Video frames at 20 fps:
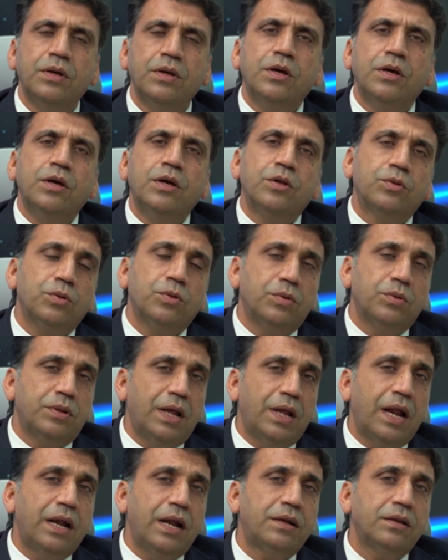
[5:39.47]
So
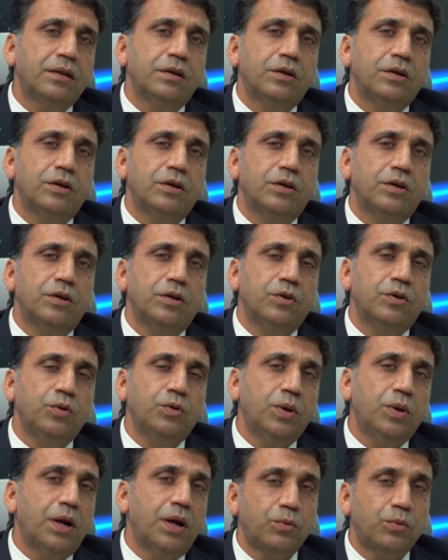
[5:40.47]
that you
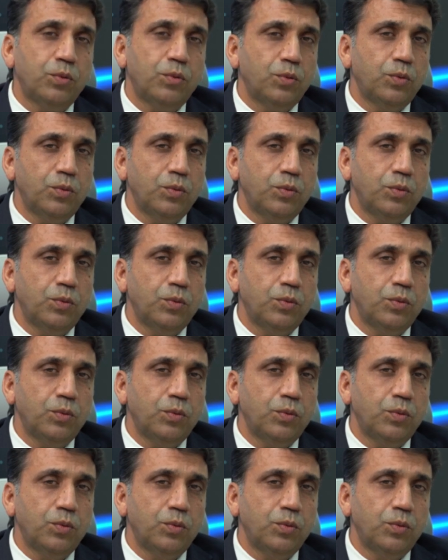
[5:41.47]
have to,